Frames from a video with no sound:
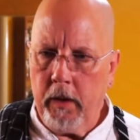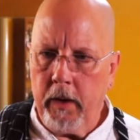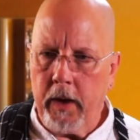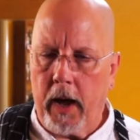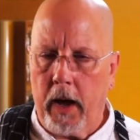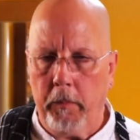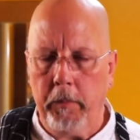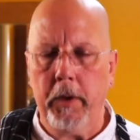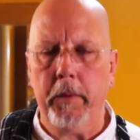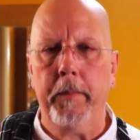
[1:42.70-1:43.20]

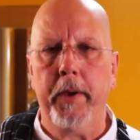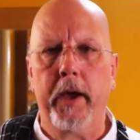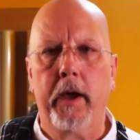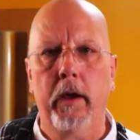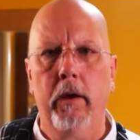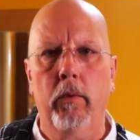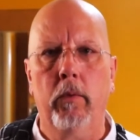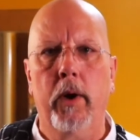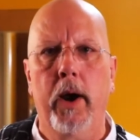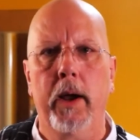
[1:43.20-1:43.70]
I'll be
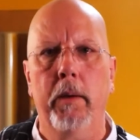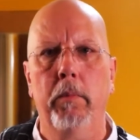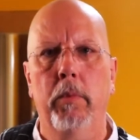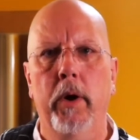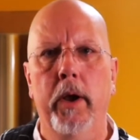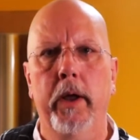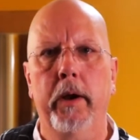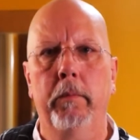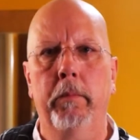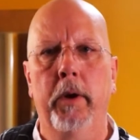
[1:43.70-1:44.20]
making rye
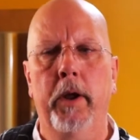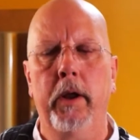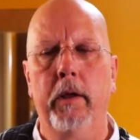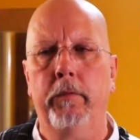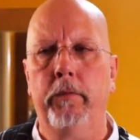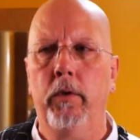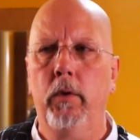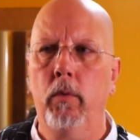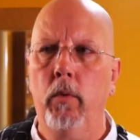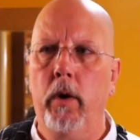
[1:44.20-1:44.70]
bread, but
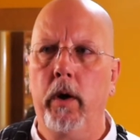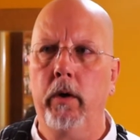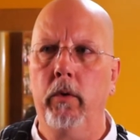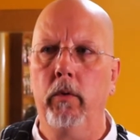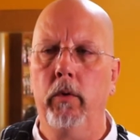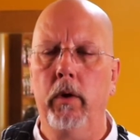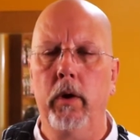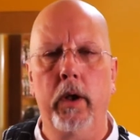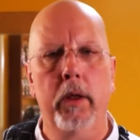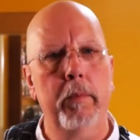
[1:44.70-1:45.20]
if you want
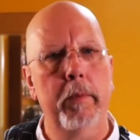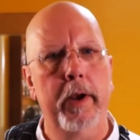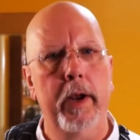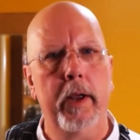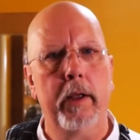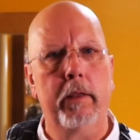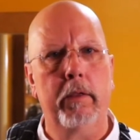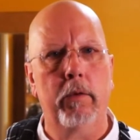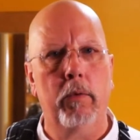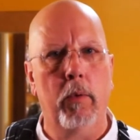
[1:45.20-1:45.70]
to
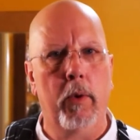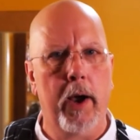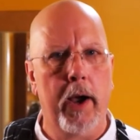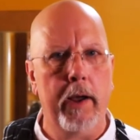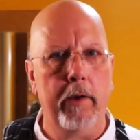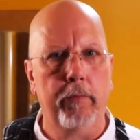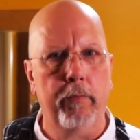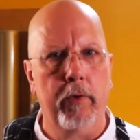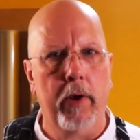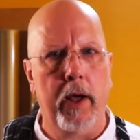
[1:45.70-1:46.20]
eliminate the
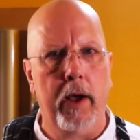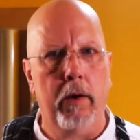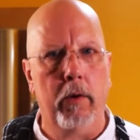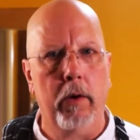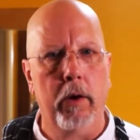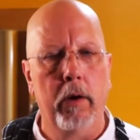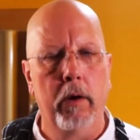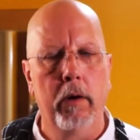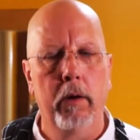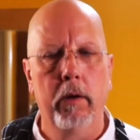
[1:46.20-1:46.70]
rye
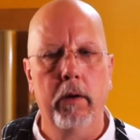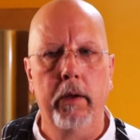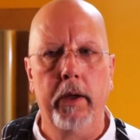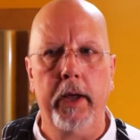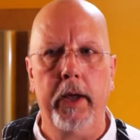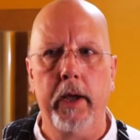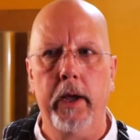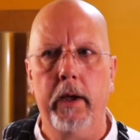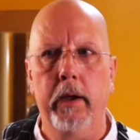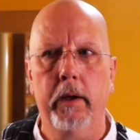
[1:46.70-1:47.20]
flour
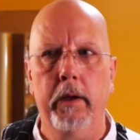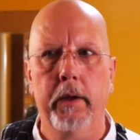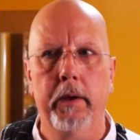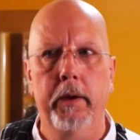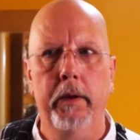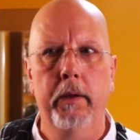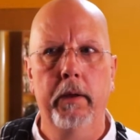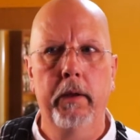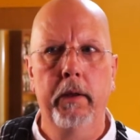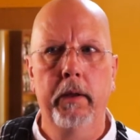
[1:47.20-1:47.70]

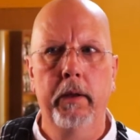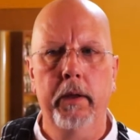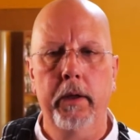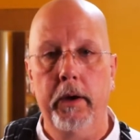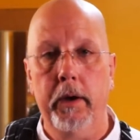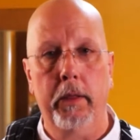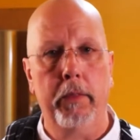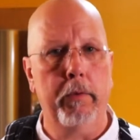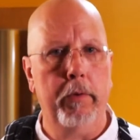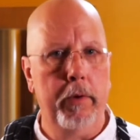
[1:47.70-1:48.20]
and
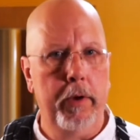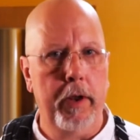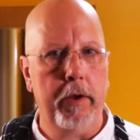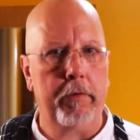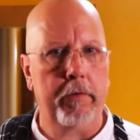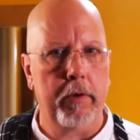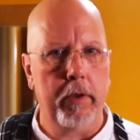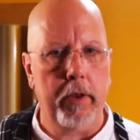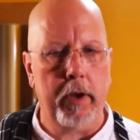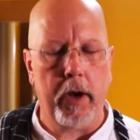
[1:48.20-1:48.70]
another
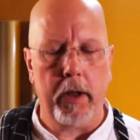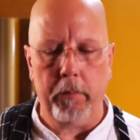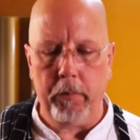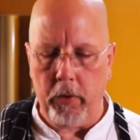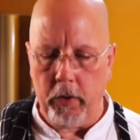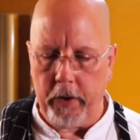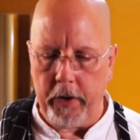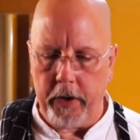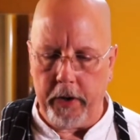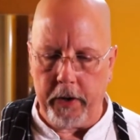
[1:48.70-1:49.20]
addition that I
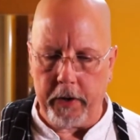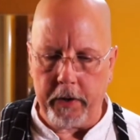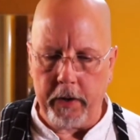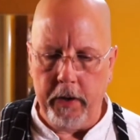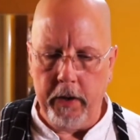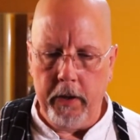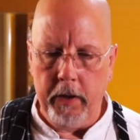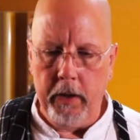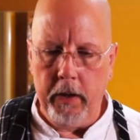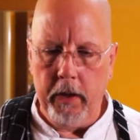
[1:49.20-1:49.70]
put in it
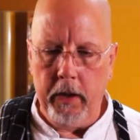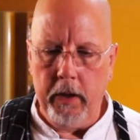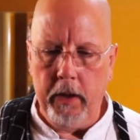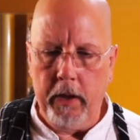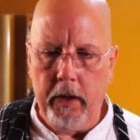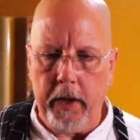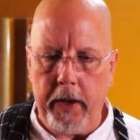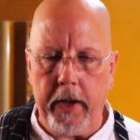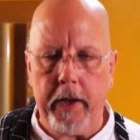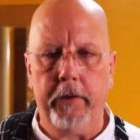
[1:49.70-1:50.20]

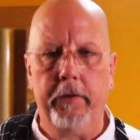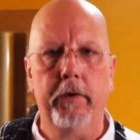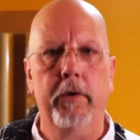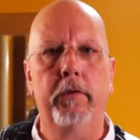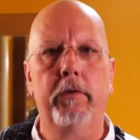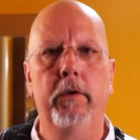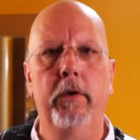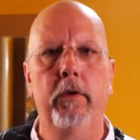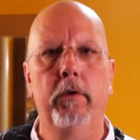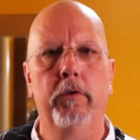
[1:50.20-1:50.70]
and
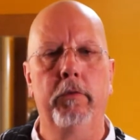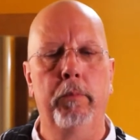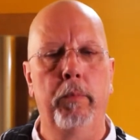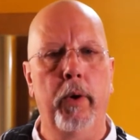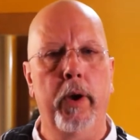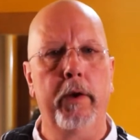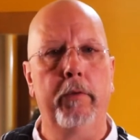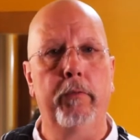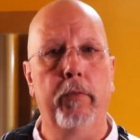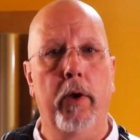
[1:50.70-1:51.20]
just use
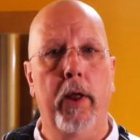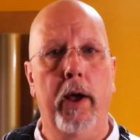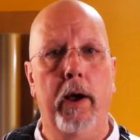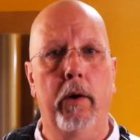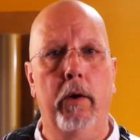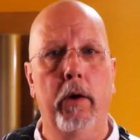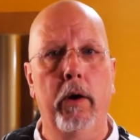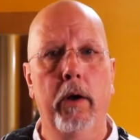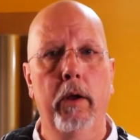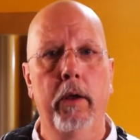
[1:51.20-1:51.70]
bread
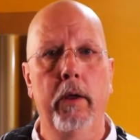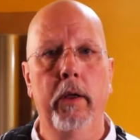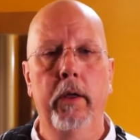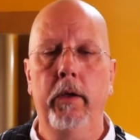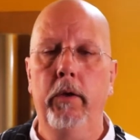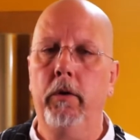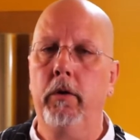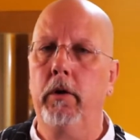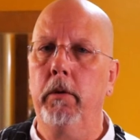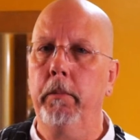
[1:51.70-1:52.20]
flour,
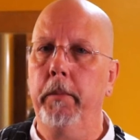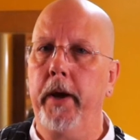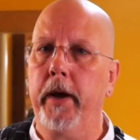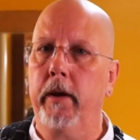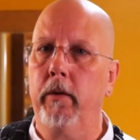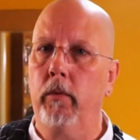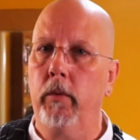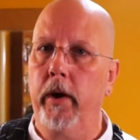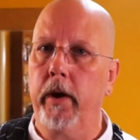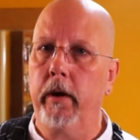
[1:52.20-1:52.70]
you can
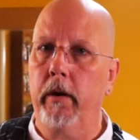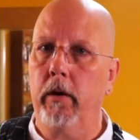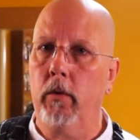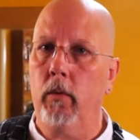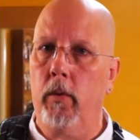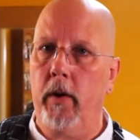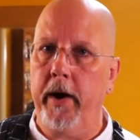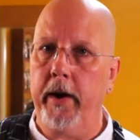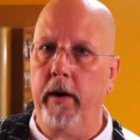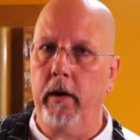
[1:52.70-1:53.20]
make a regular
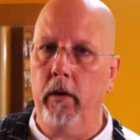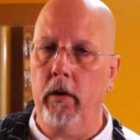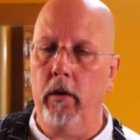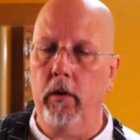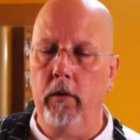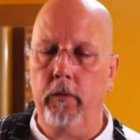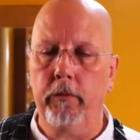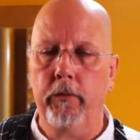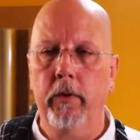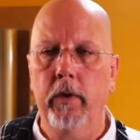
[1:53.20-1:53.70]
white
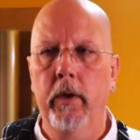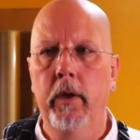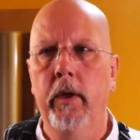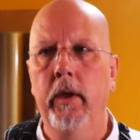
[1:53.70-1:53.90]
loaf.